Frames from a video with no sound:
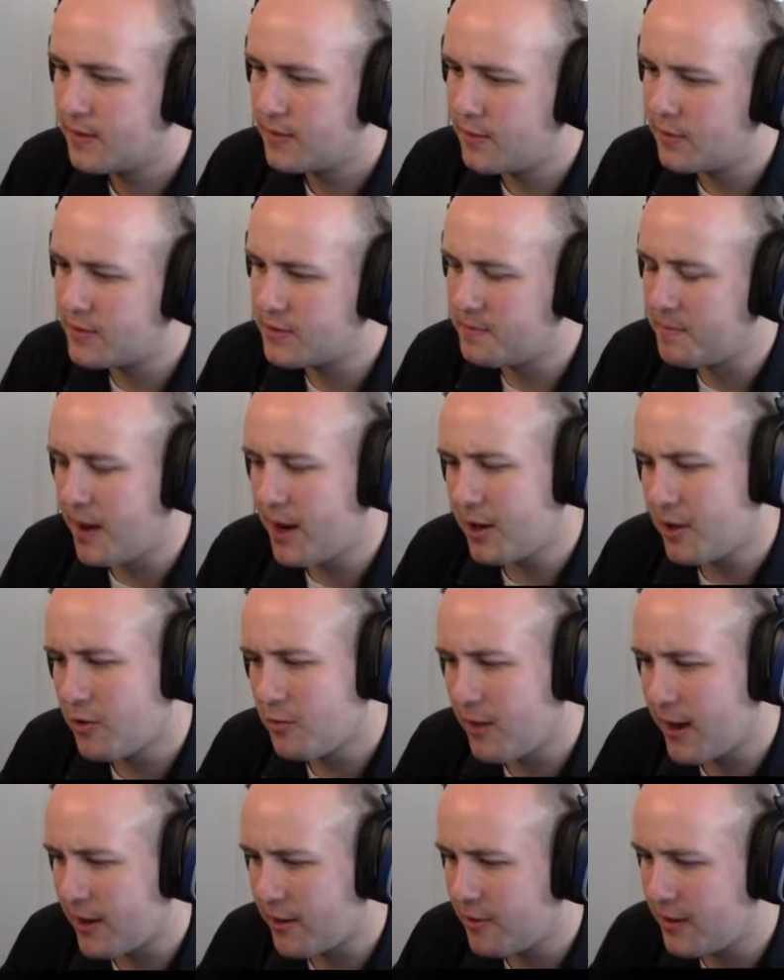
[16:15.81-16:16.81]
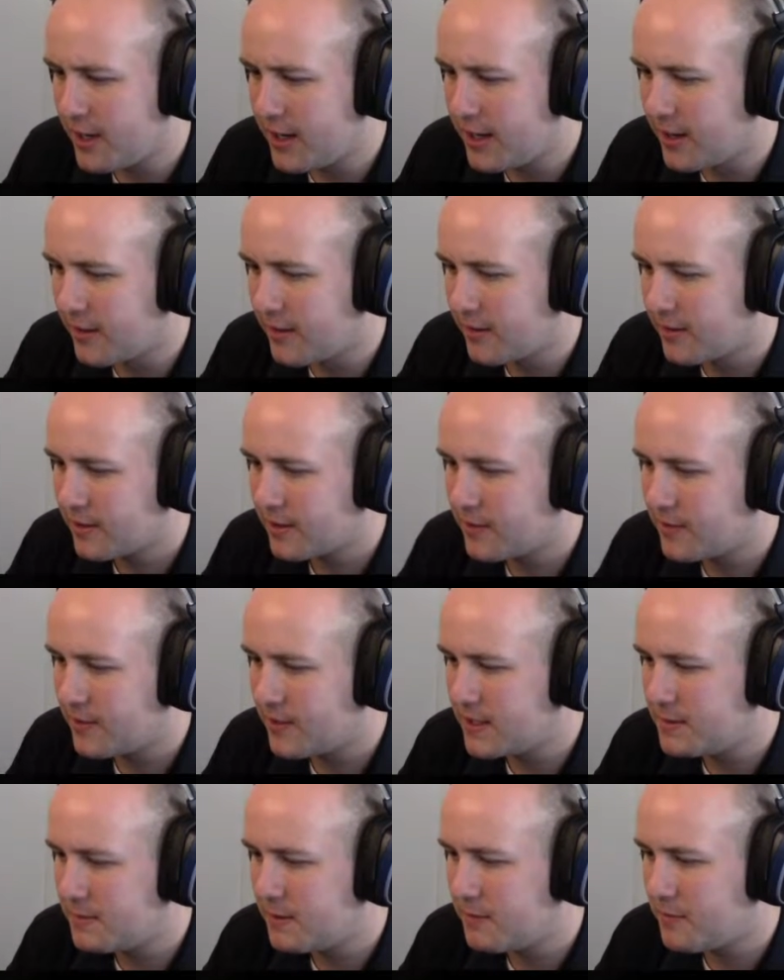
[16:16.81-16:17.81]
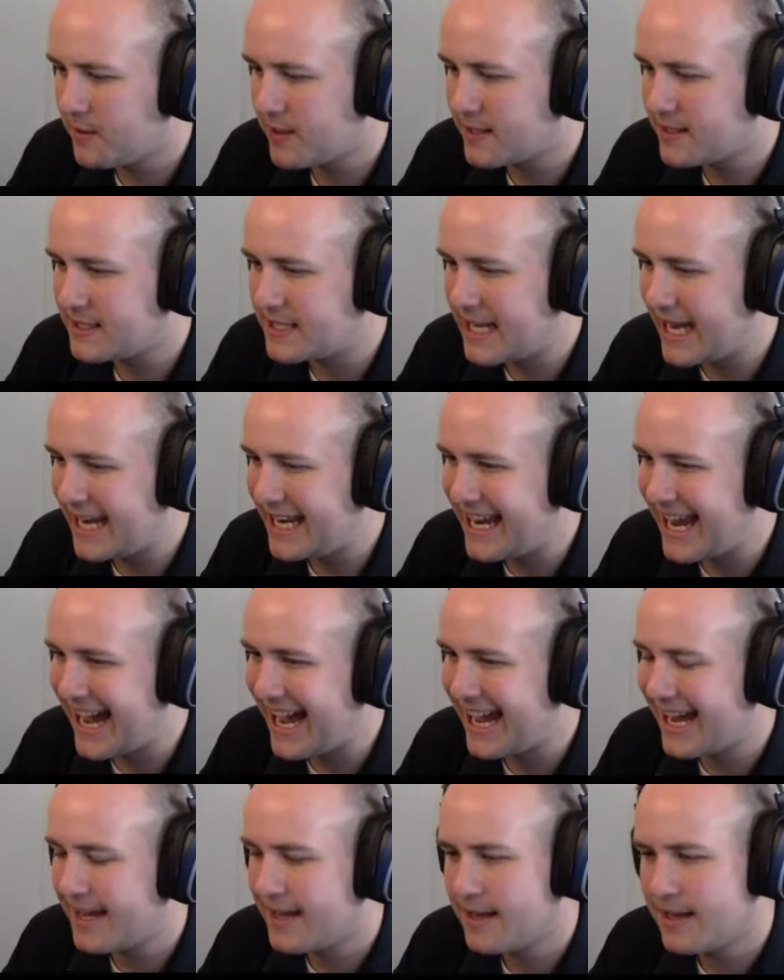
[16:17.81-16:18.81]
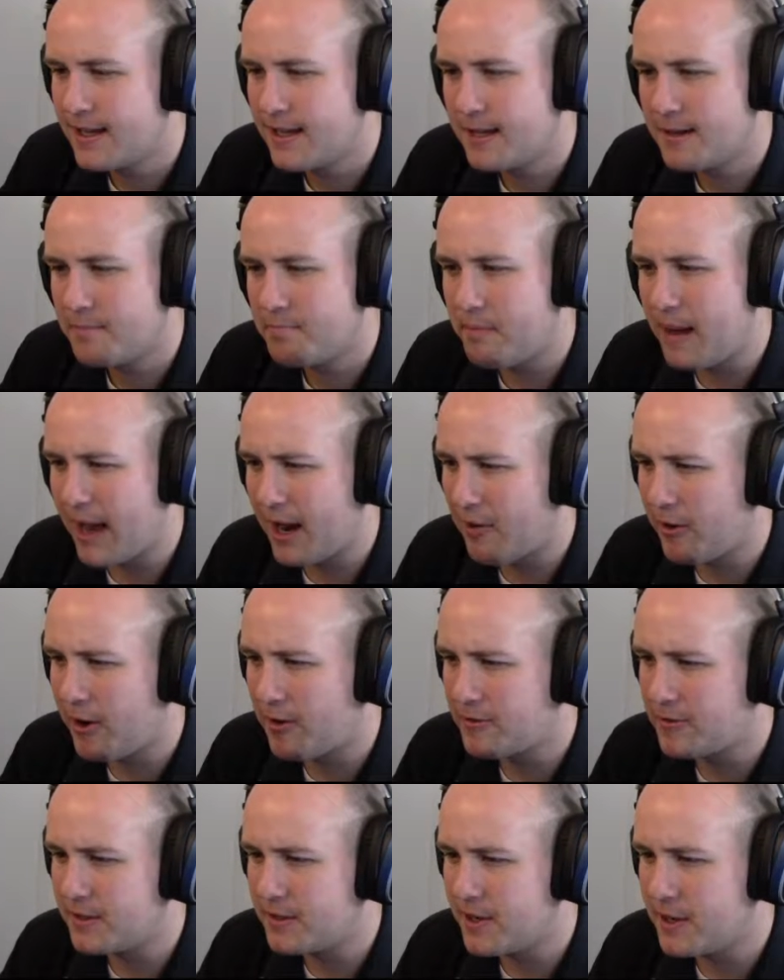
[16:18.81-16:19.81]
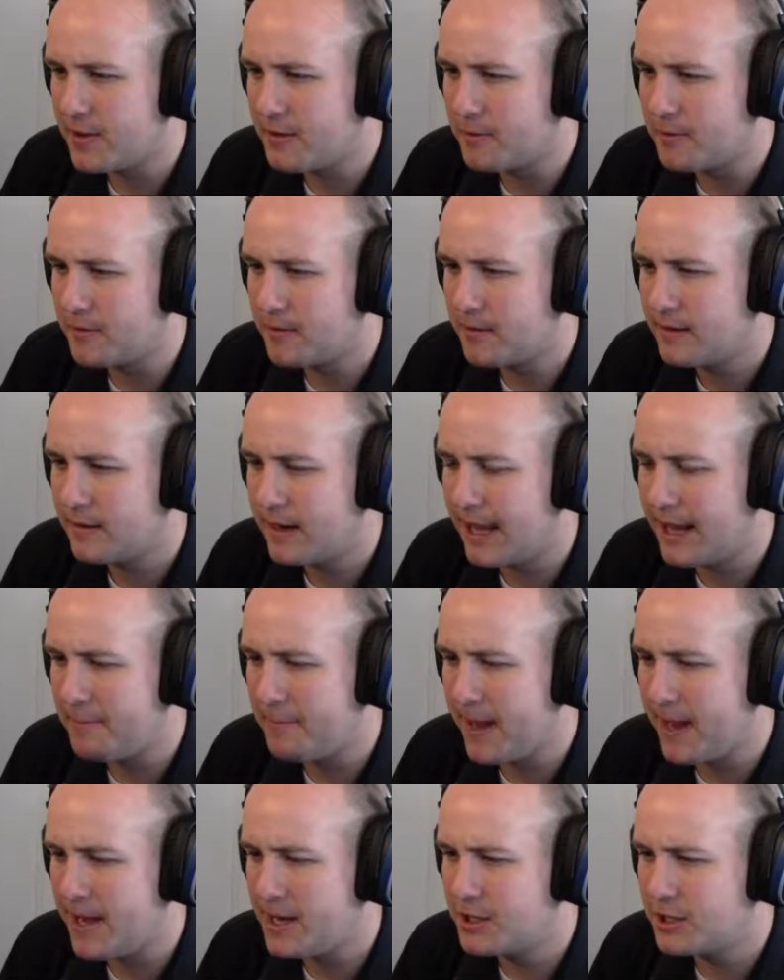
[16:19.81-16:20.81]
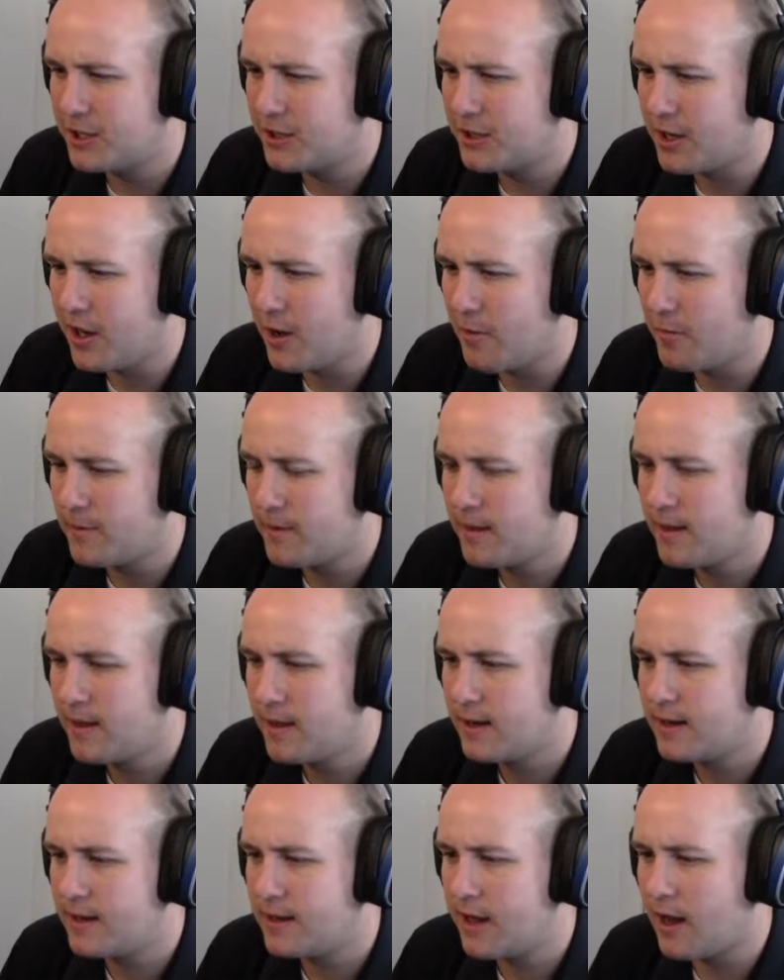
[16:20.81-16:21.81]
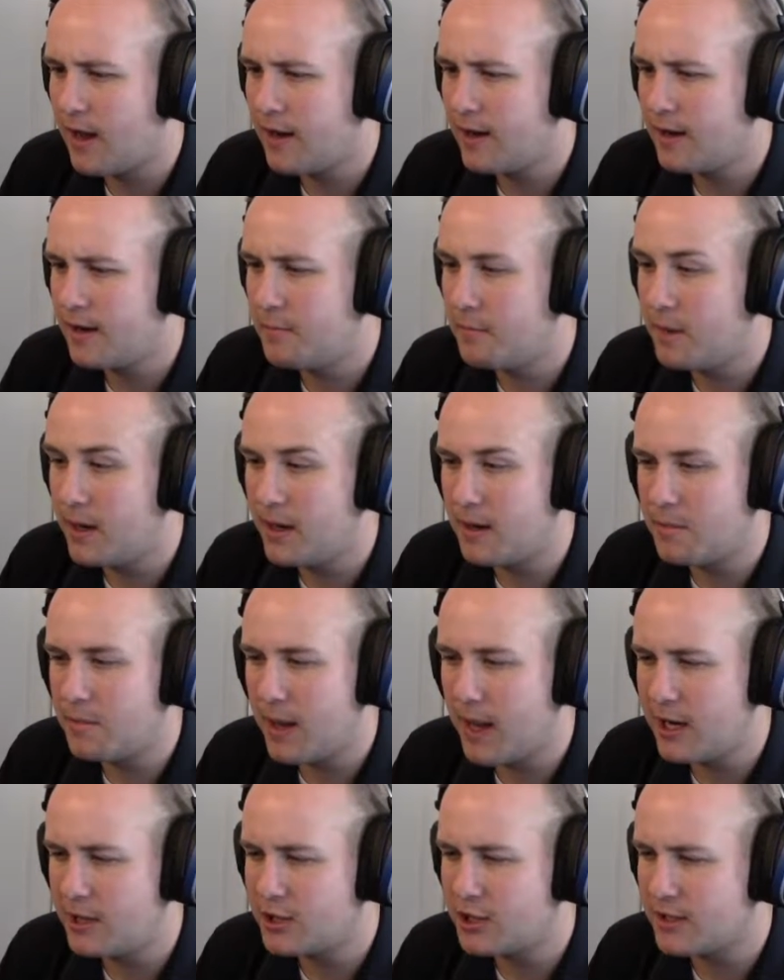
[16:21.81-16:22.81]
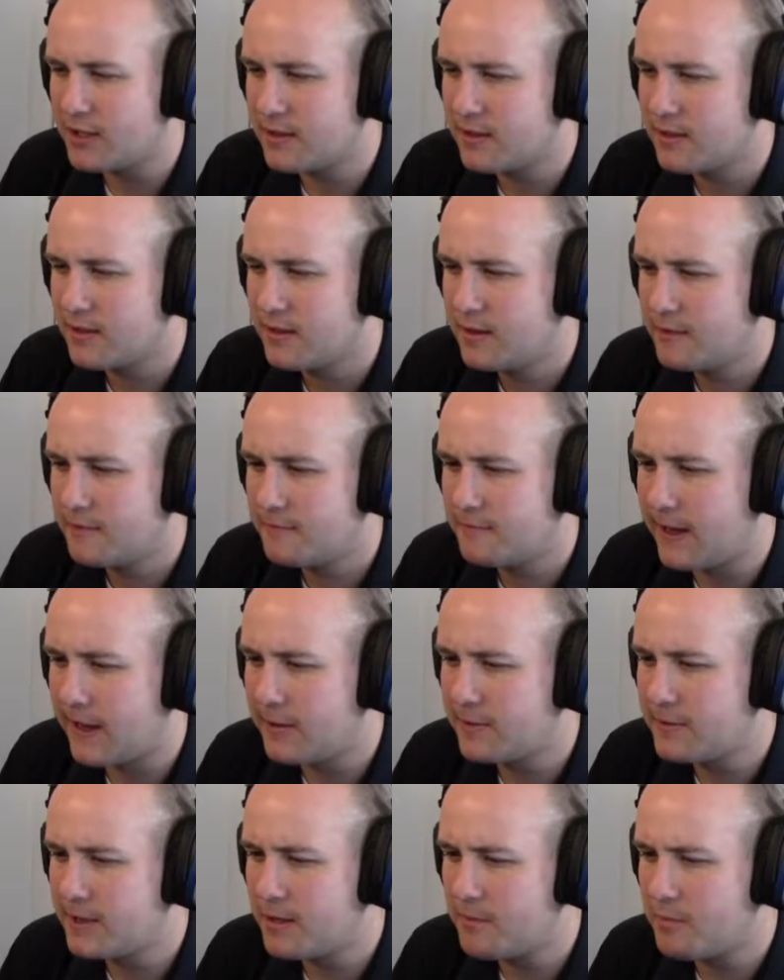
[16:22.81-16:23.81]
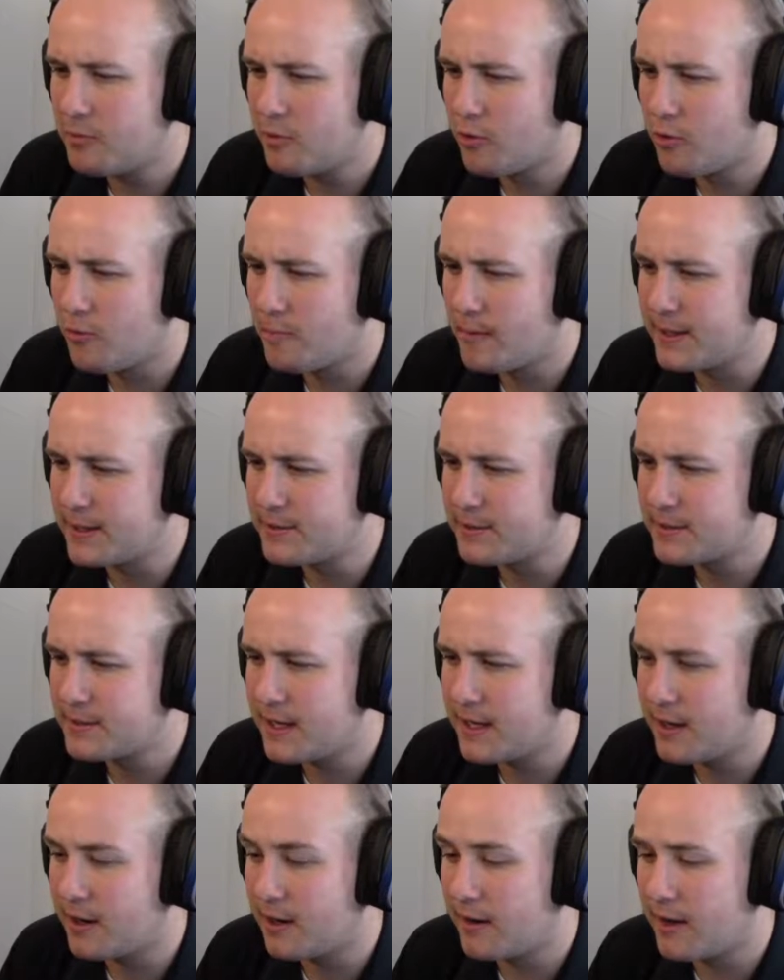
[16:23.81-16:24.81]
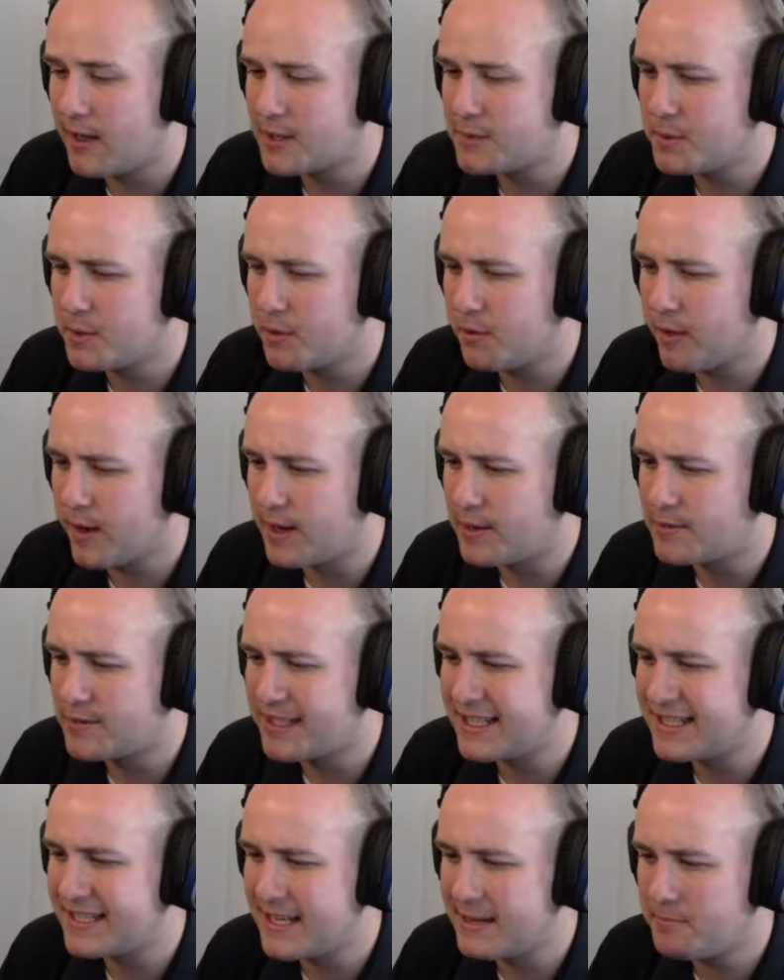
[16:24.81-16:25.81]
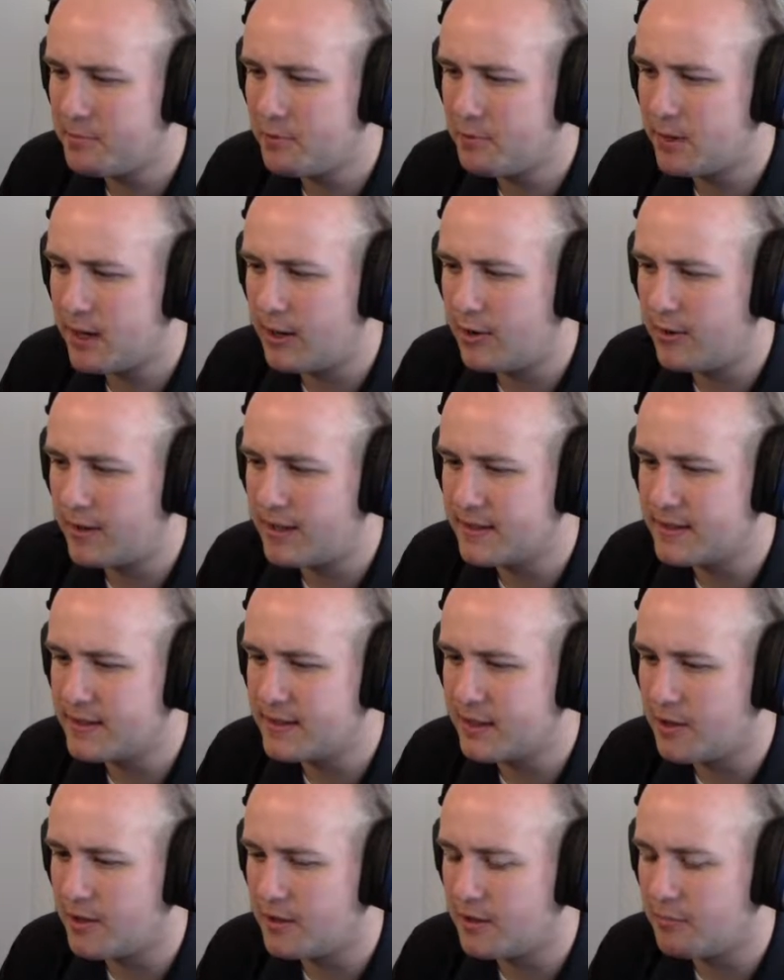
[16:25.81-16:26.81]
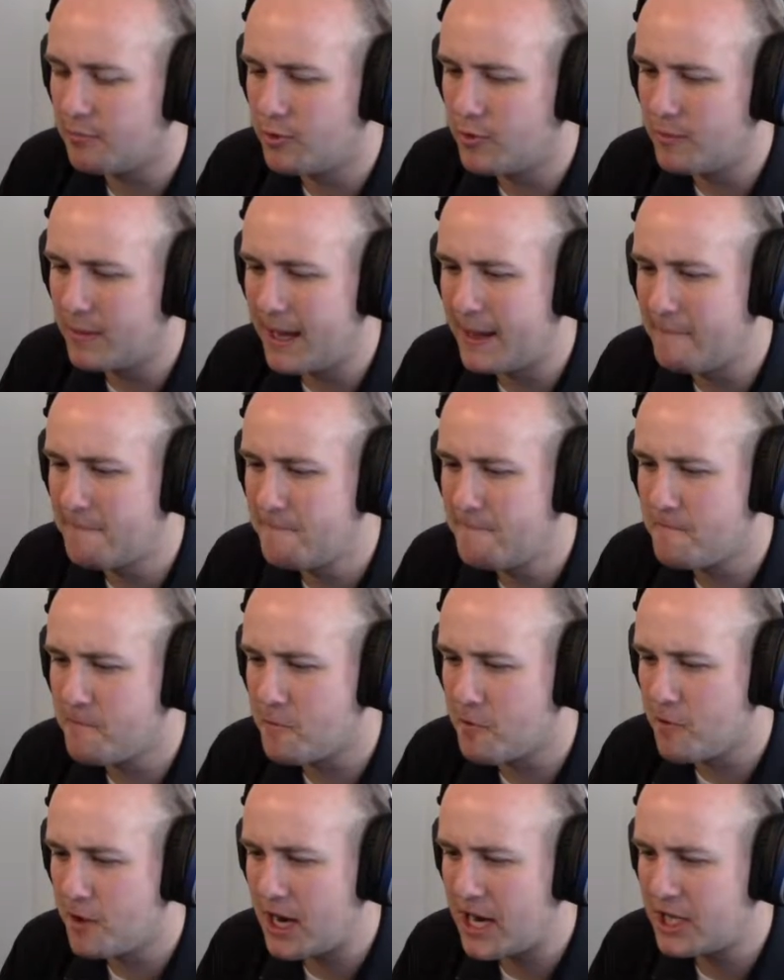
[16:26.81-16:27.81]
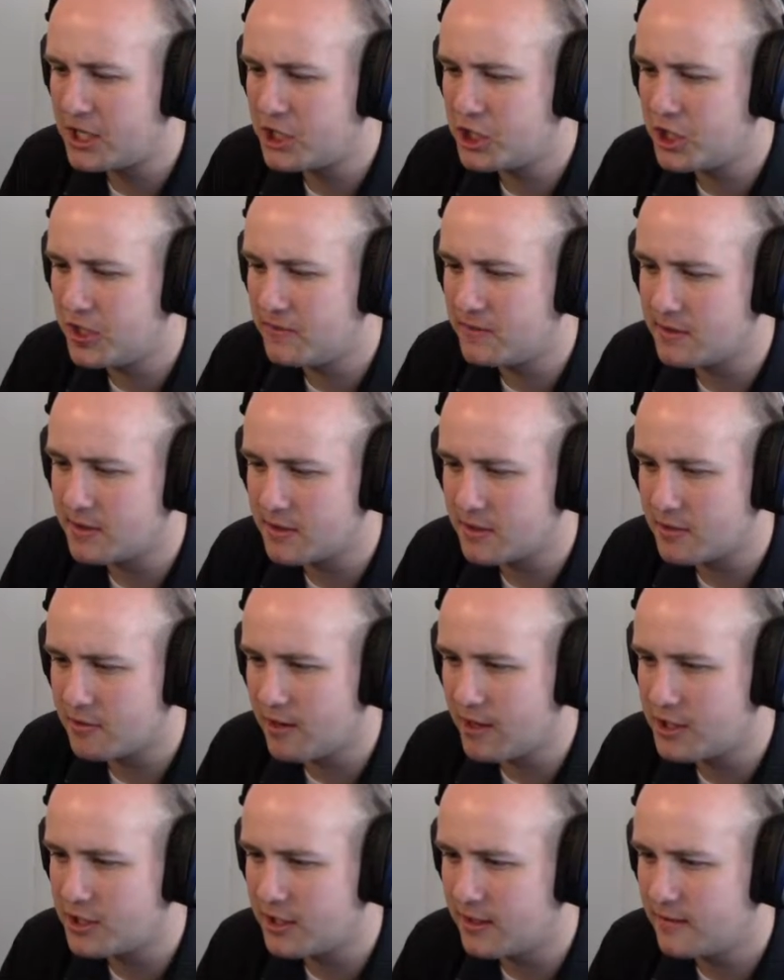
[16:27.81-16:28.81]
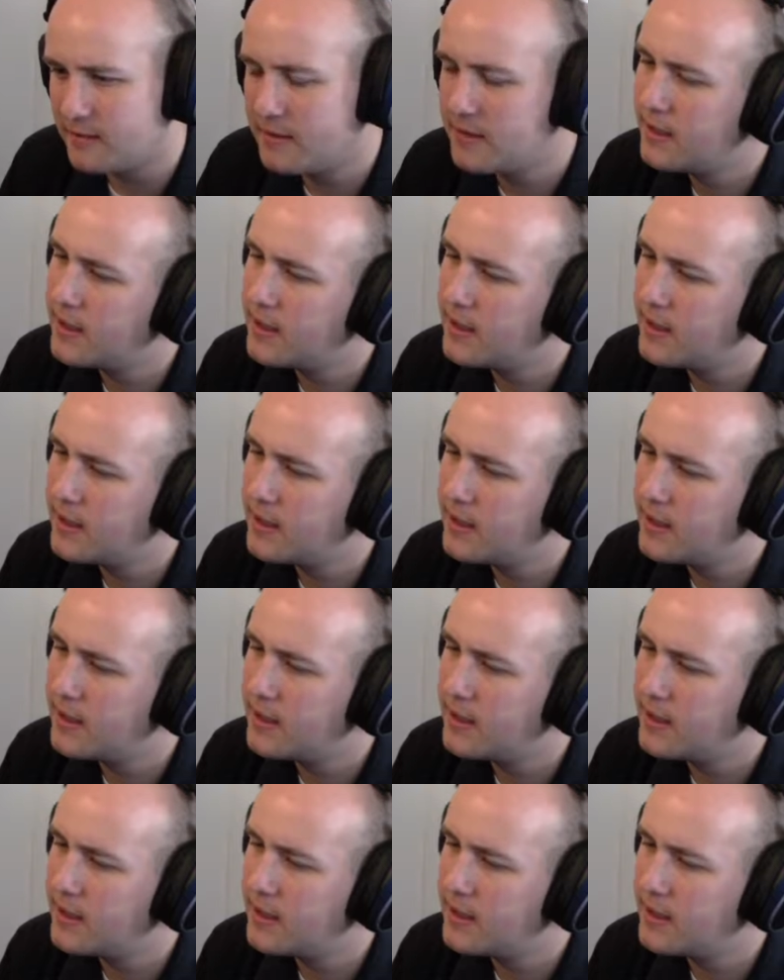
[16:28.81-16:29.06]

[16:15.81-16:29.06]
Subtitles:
There's a medical record here. Could this be for this dead guy? Background unknown. Name, age unknown. Not admitted patient. Found in a poor mental state on hospital grounds and temporarily installed in room M4 at chief's discretion.